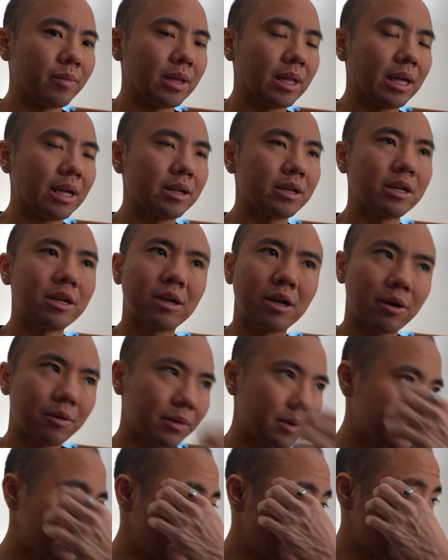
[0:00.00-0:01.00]

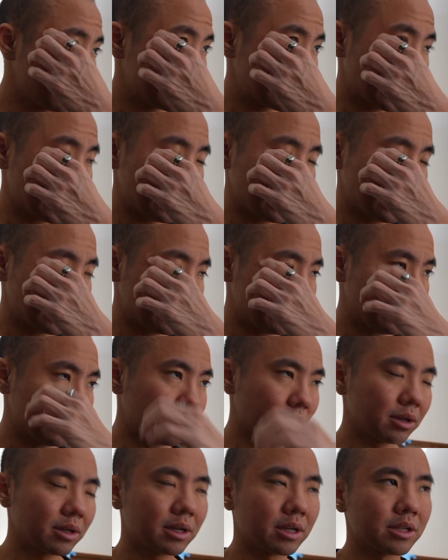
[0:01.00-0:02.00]
there's always that like
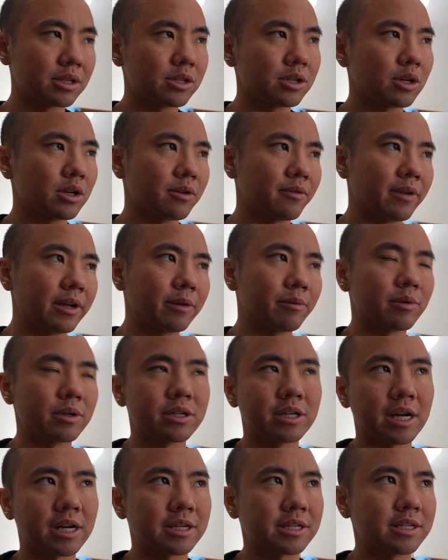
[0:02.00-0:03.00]
little concern of like
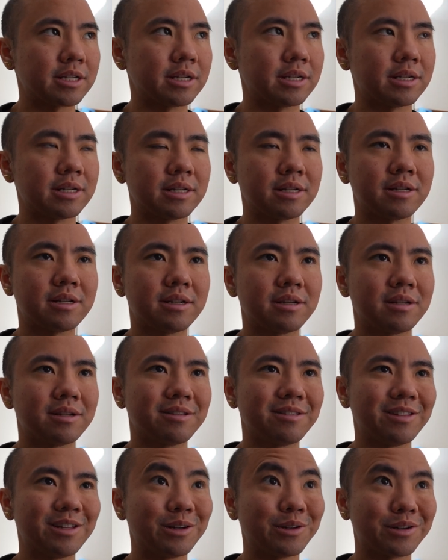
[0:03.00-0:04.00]
rejection,
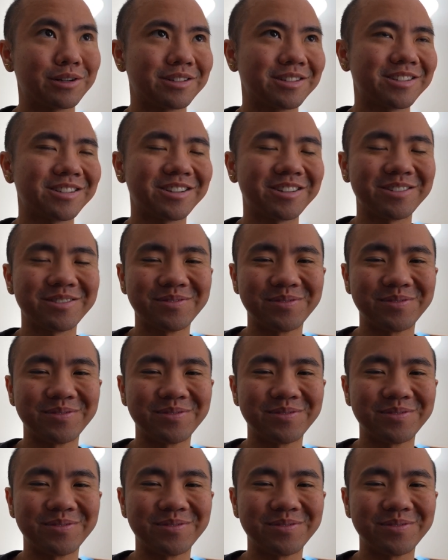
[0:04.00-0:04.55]
little concern,